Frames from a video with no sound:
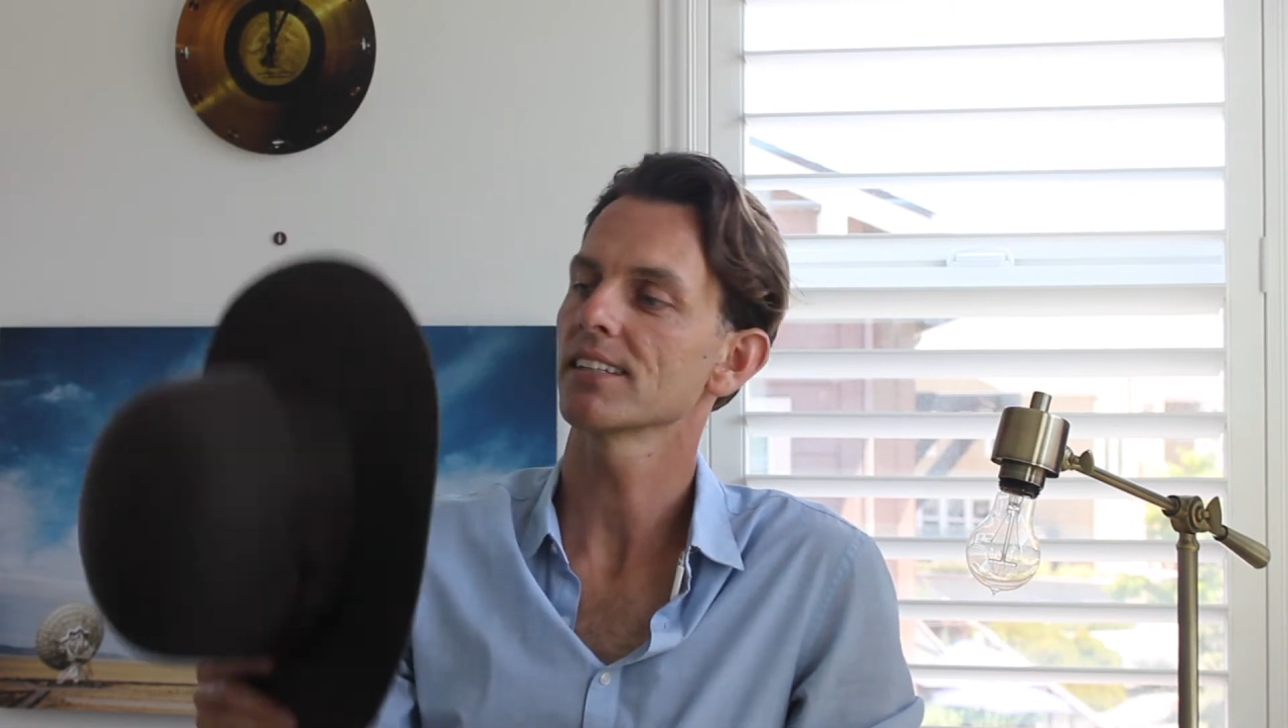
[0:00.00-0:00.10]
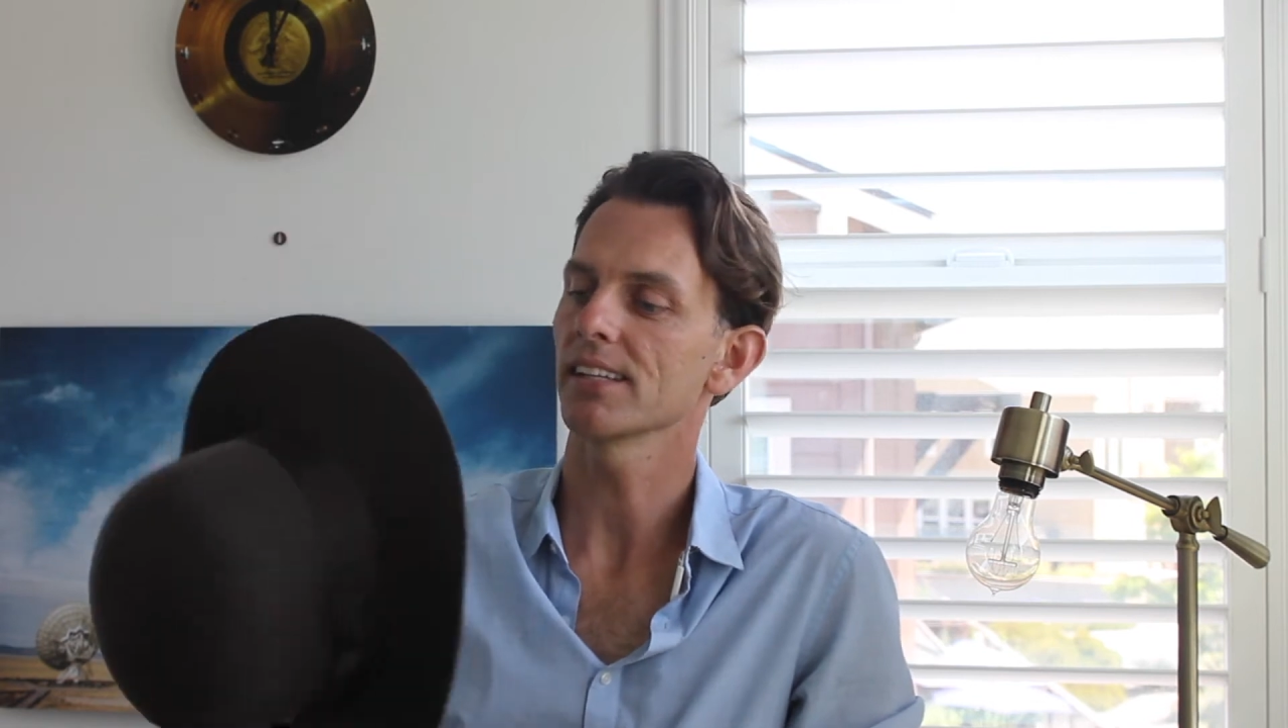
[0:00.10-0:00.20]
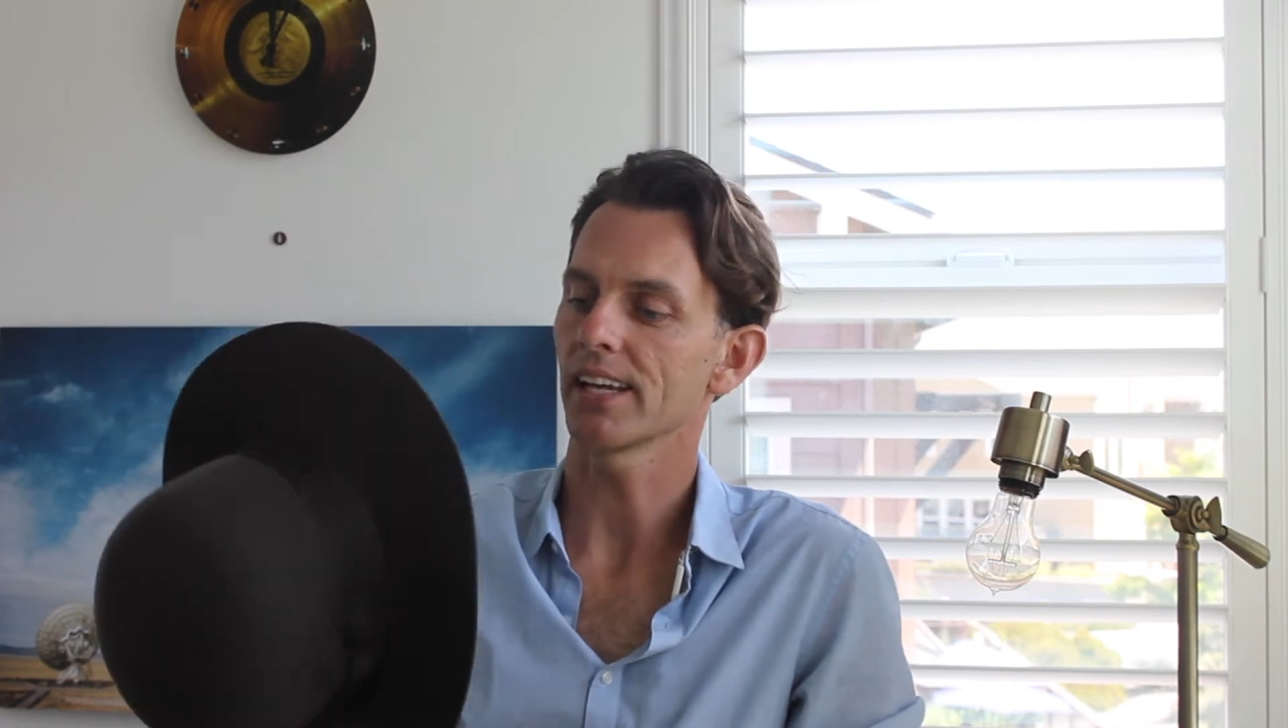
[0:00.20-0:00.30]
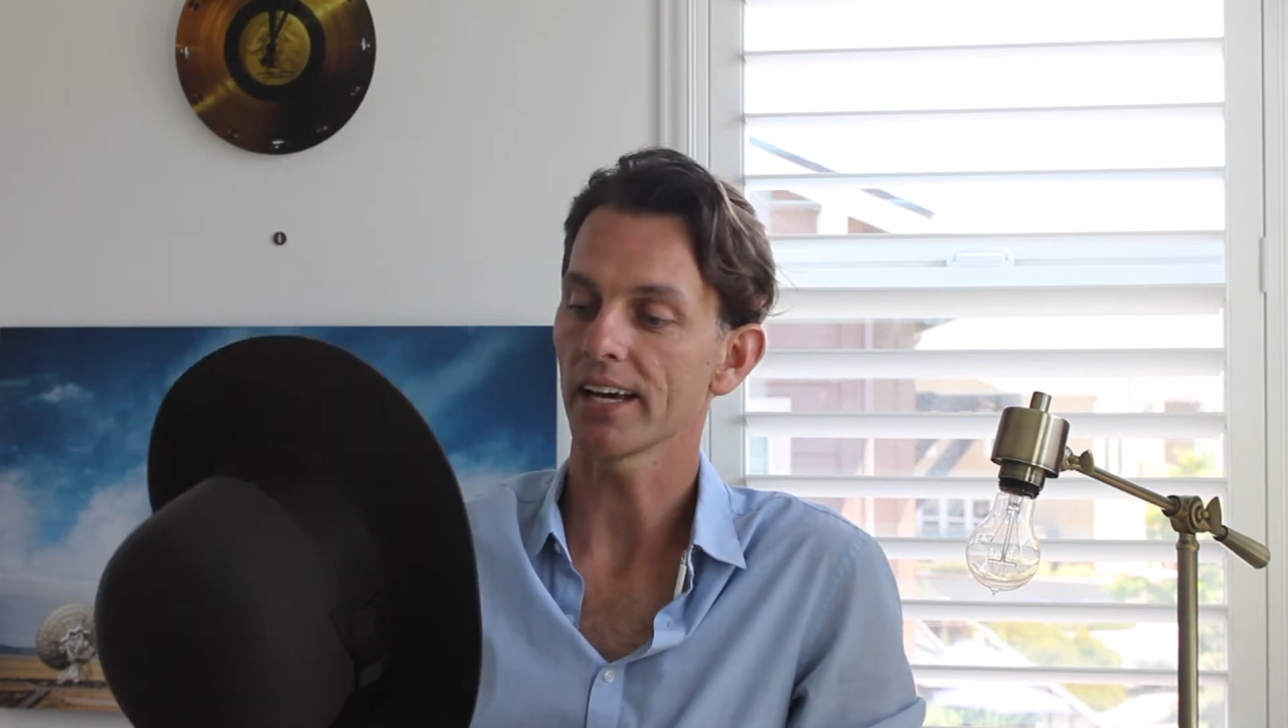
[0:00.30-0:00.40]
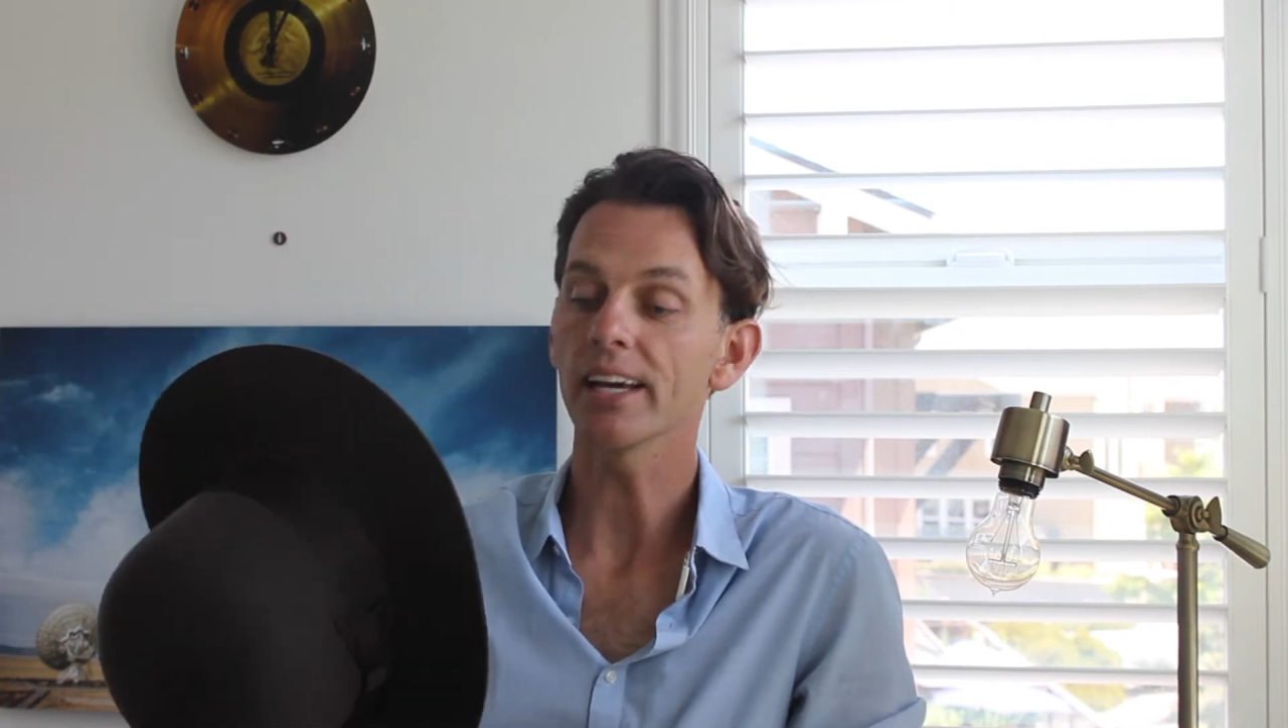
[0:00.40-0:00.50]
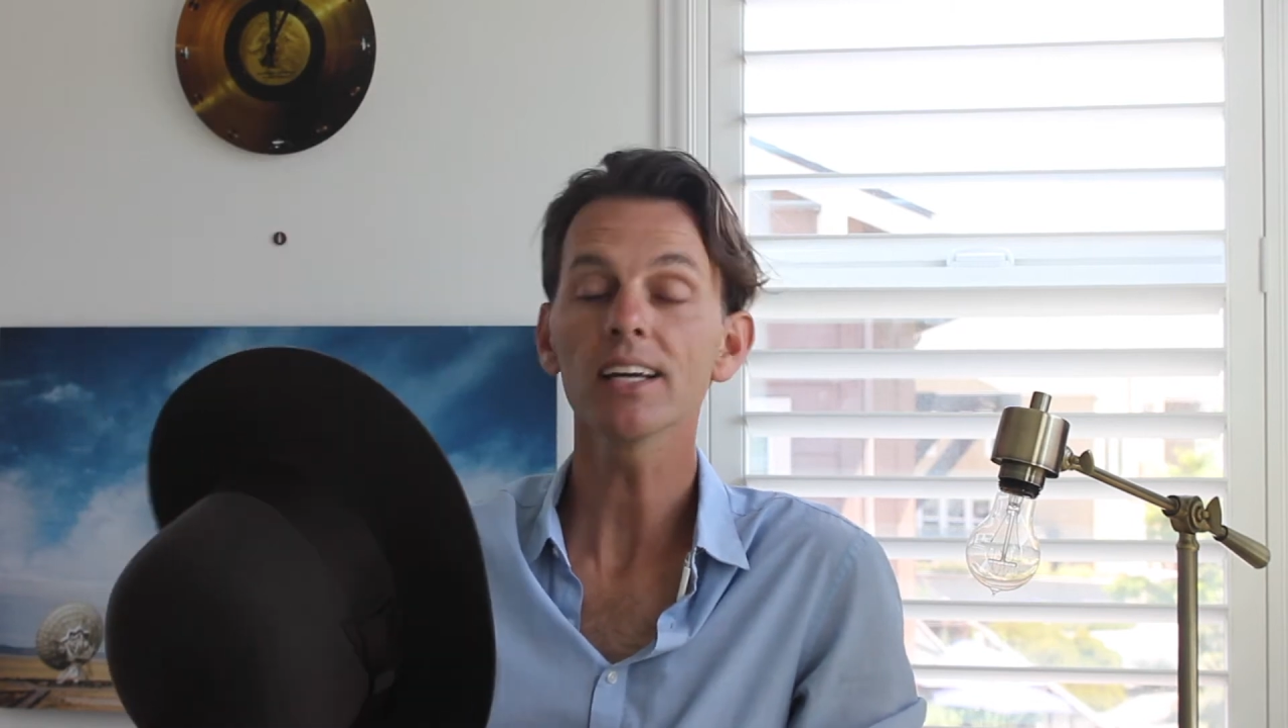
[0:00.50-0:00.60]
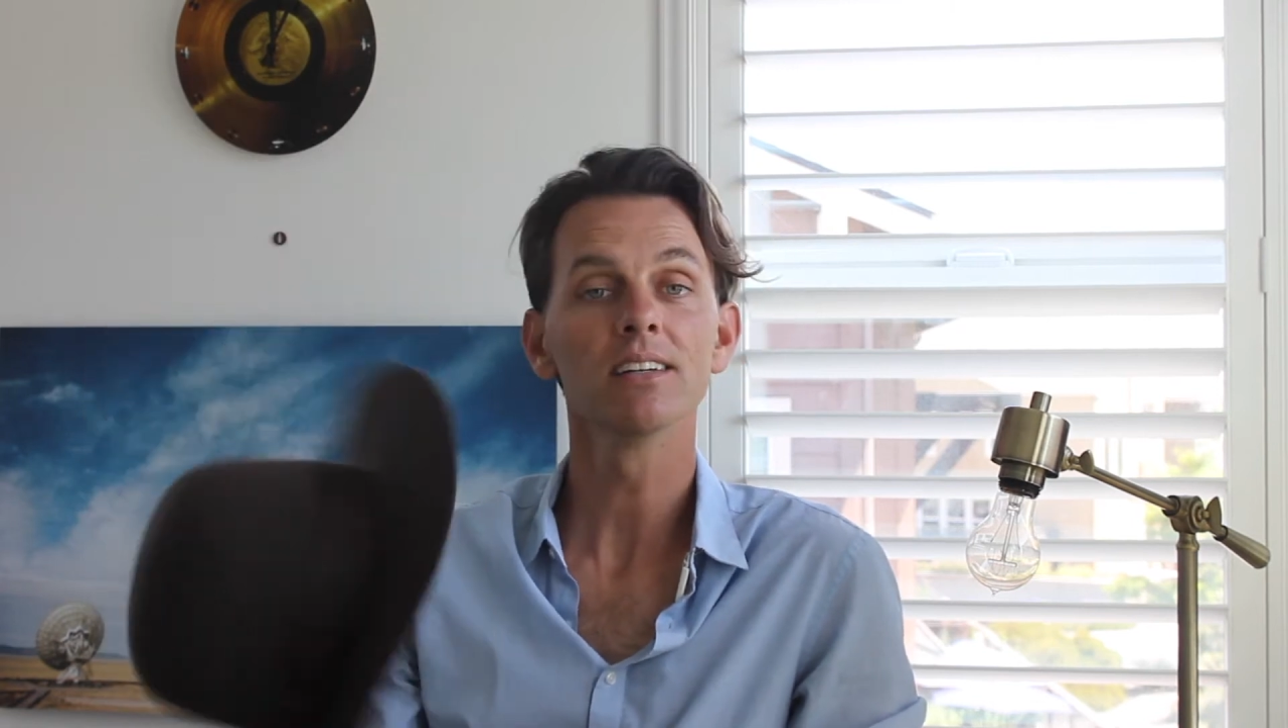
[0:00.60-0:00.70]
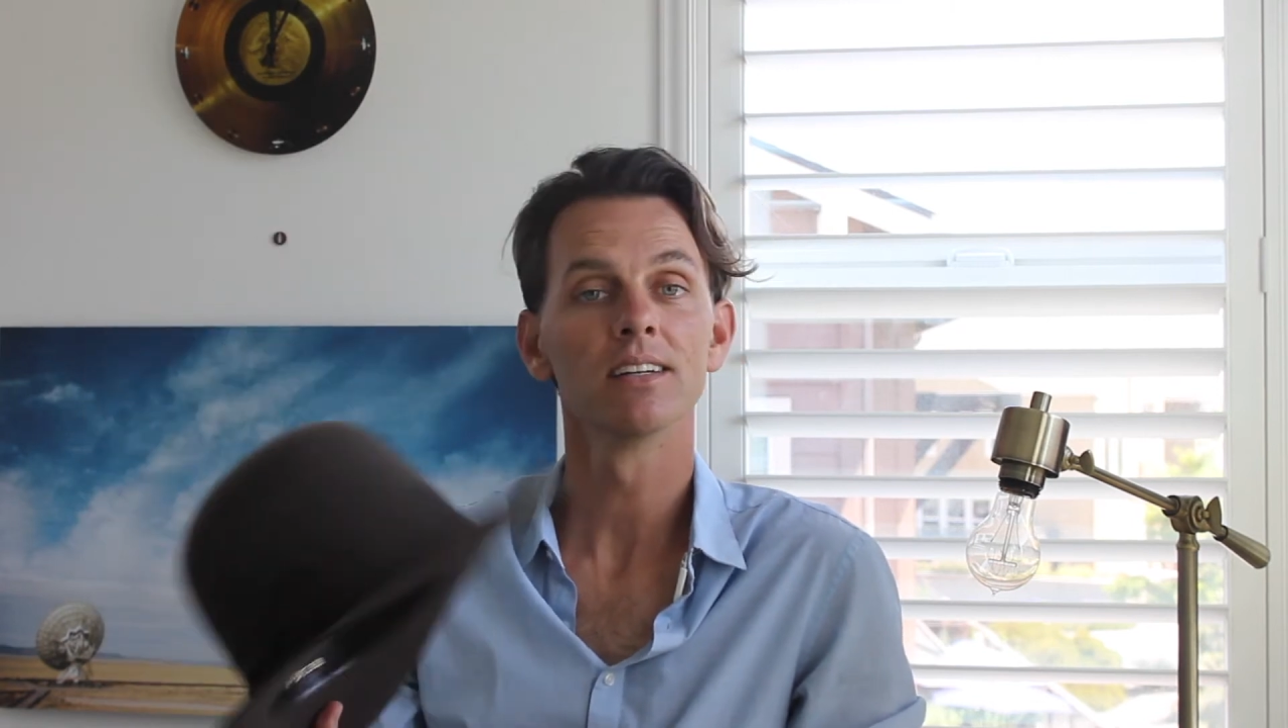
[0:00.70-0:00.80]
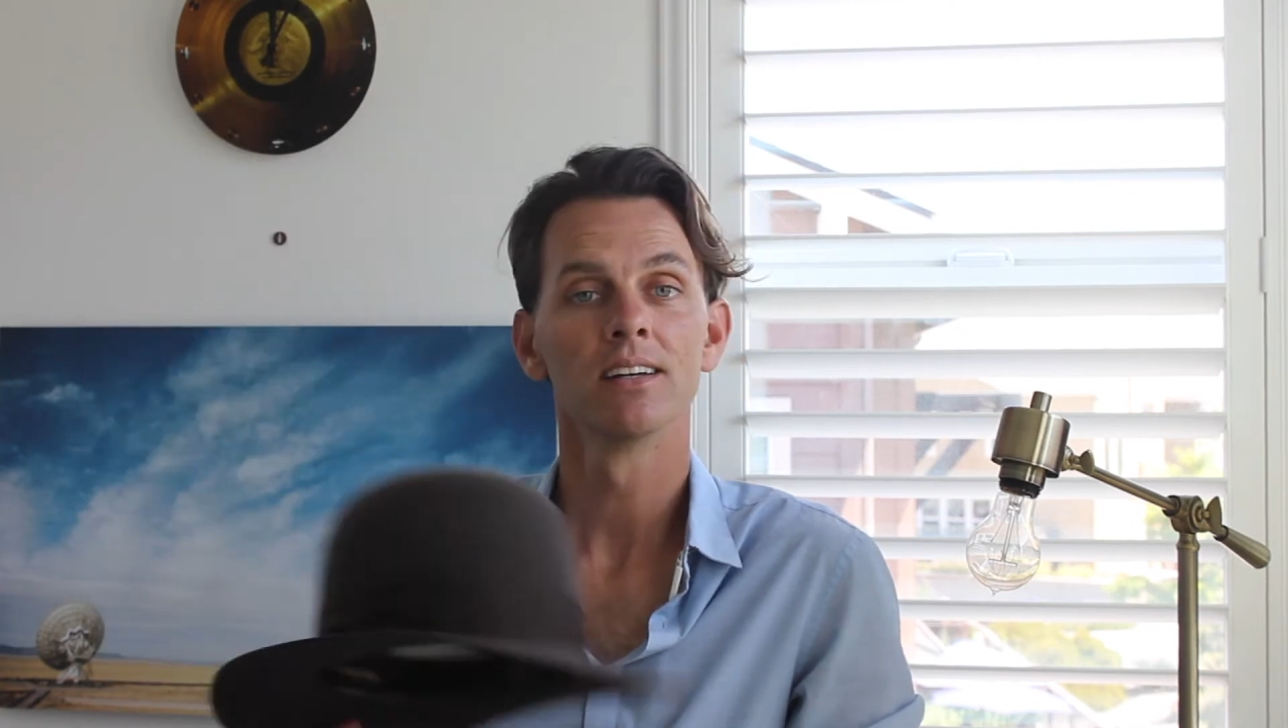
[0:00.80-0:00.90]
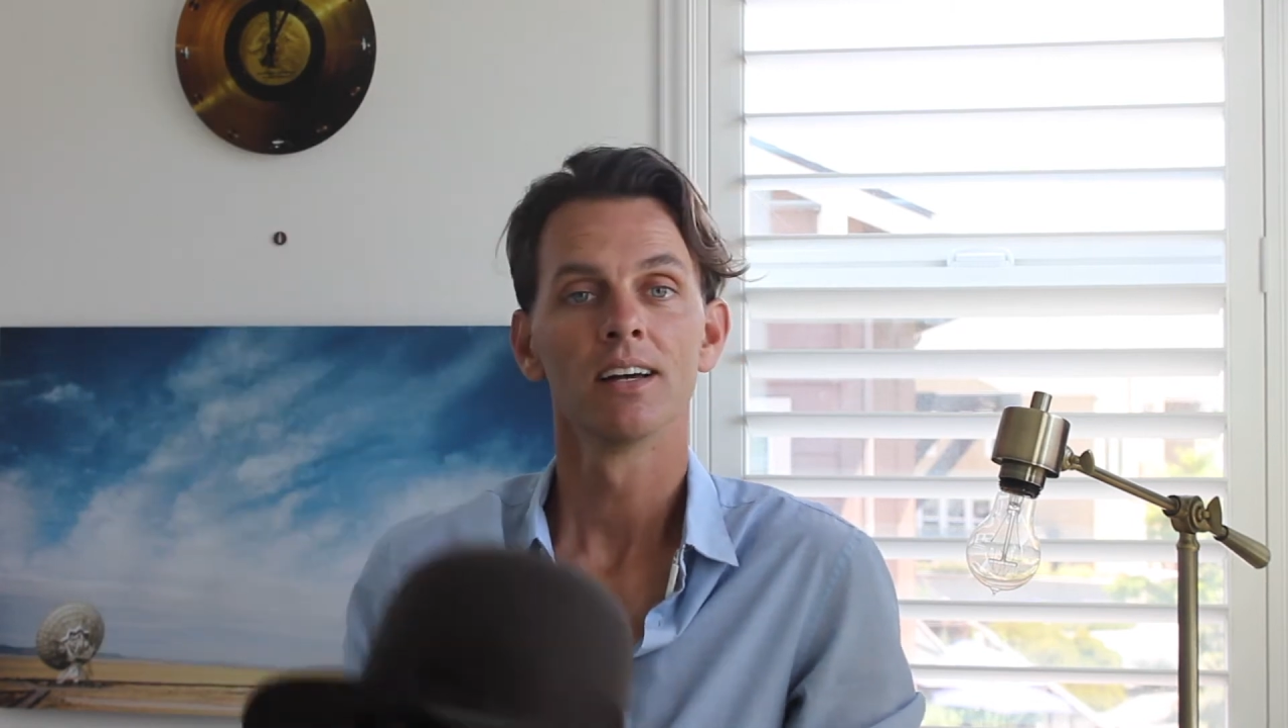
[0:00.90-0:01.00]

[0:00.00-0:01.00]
today,